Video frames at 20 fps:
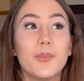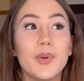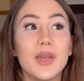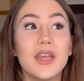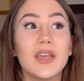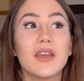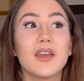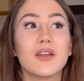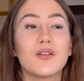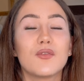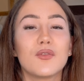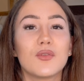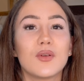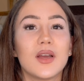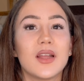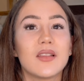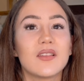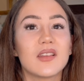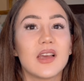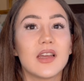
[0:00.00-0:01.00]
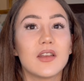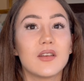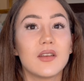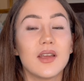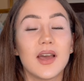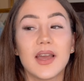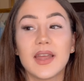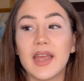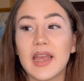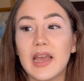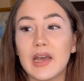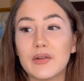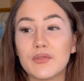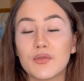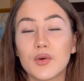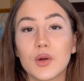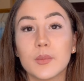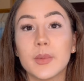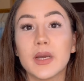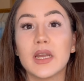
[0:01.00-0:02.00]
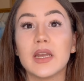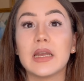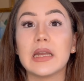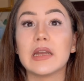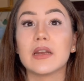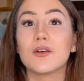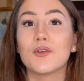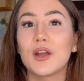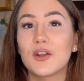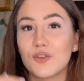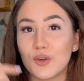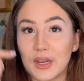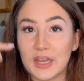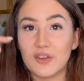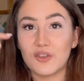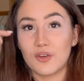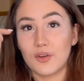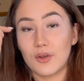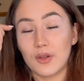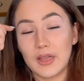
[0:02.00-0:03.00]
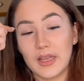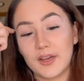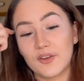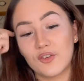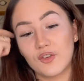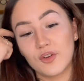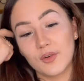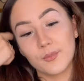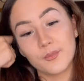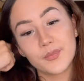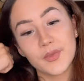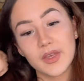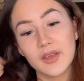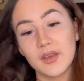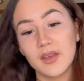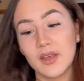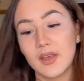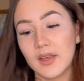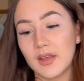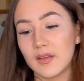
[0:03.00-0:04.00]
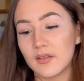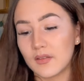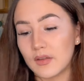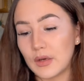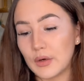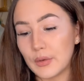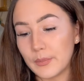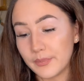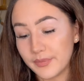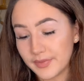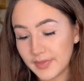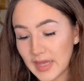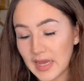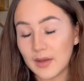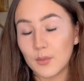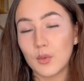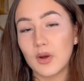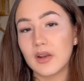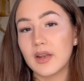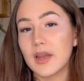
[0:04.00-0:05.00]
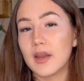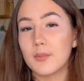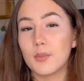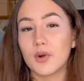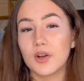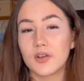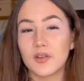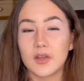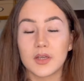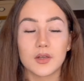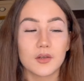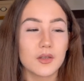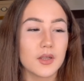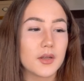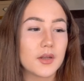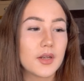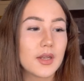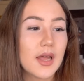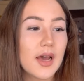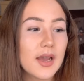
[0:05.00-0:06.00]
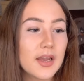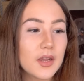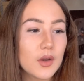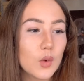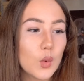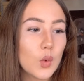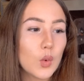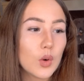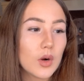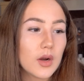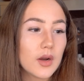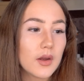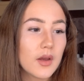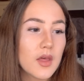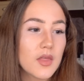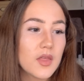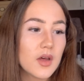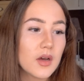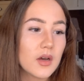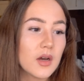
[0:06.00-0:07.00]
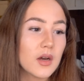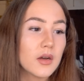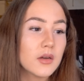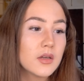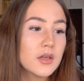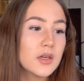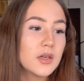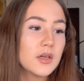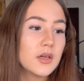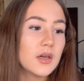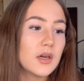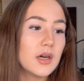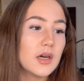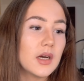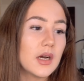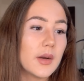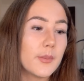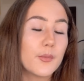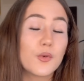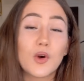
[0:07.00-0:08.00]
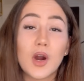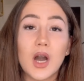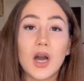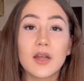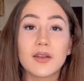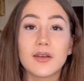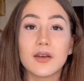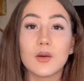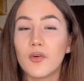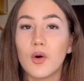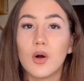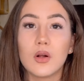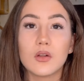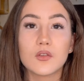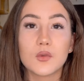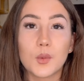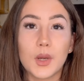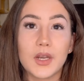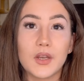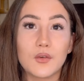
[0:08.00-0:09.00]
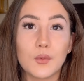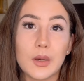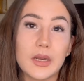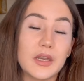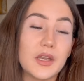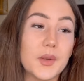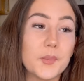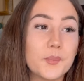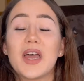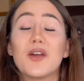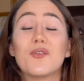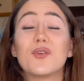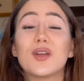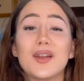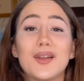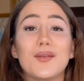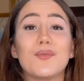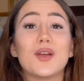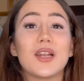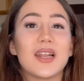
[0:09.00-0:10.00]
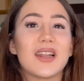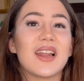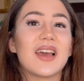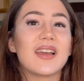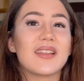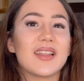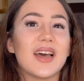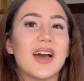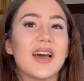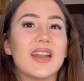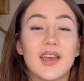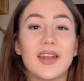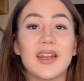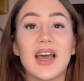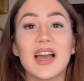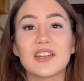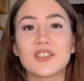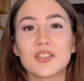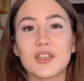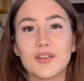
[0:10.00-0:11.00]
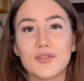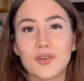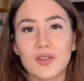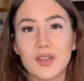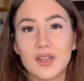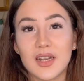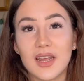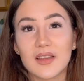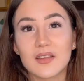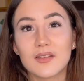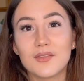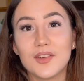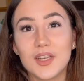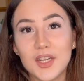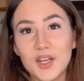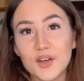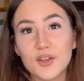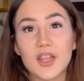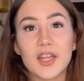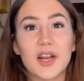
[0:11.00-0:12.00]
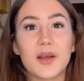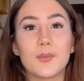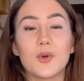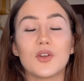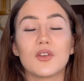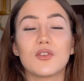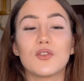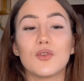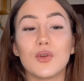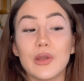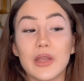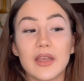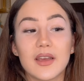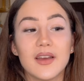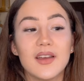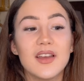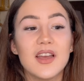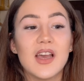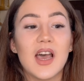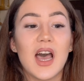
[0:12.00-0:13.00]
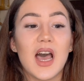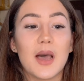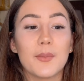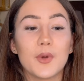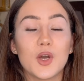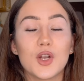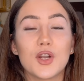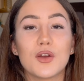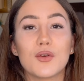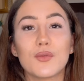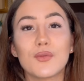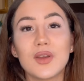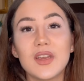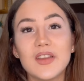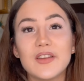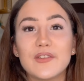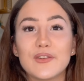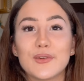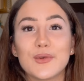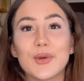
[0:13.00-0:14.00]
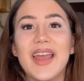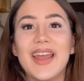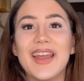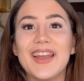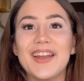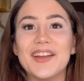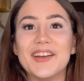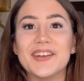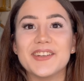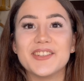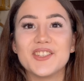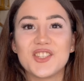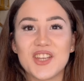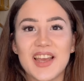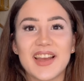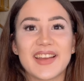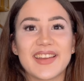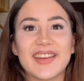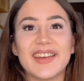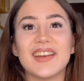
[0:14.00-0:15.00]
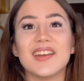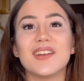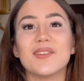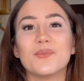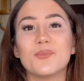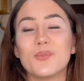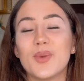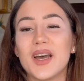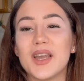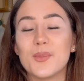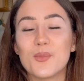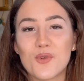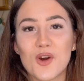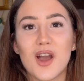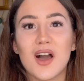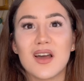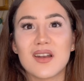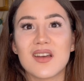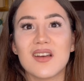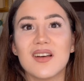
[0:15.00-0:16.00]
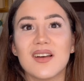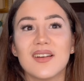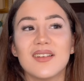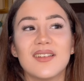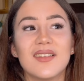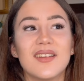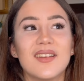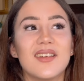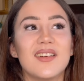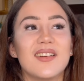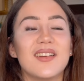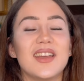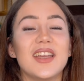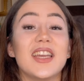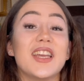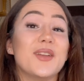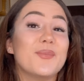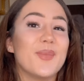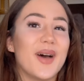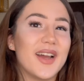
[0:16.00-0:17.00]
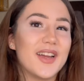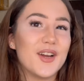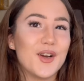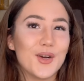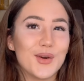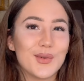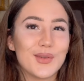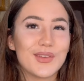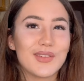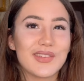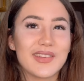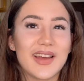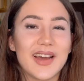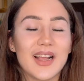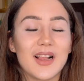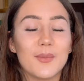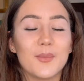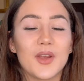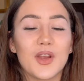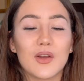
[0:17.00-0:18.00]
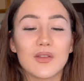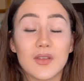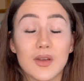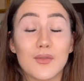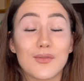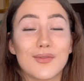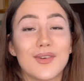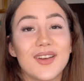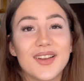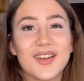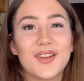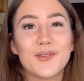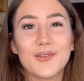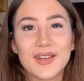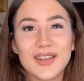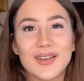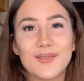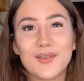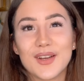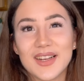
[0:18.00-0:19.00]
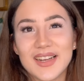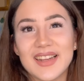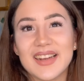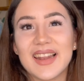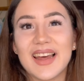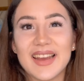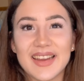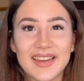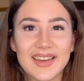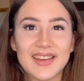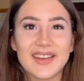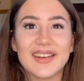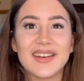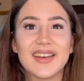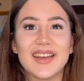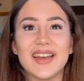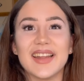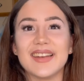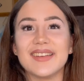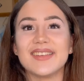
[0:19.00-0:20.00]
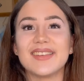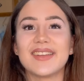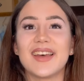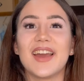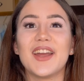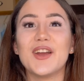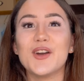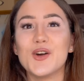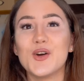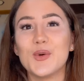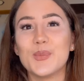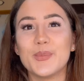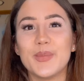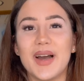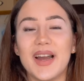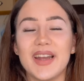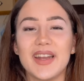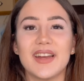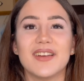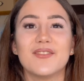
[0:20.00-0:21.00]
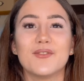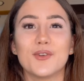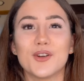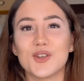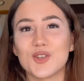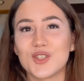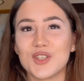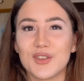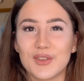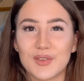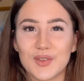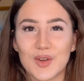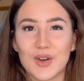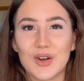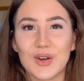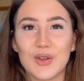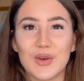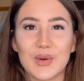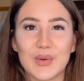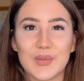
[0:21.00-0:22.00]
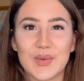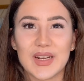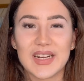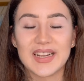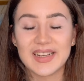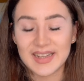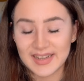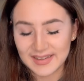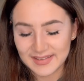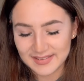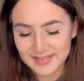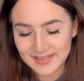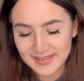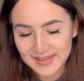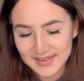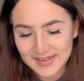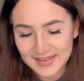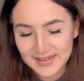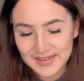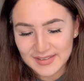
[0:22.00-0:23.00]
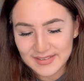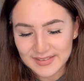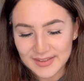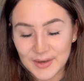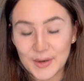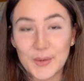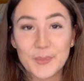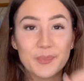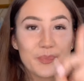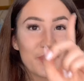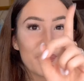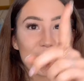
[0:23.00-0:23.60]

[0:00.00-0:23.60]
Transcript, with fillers: big influence I had for my graduation collection. So that one I particularly like, or the Prada Fall 2020. I really like that. And actually for the next video that I'm doing, I'm gonna redo a jacket by Prada in my own style, because I really like it, and I hope my version is gonna look really nice. So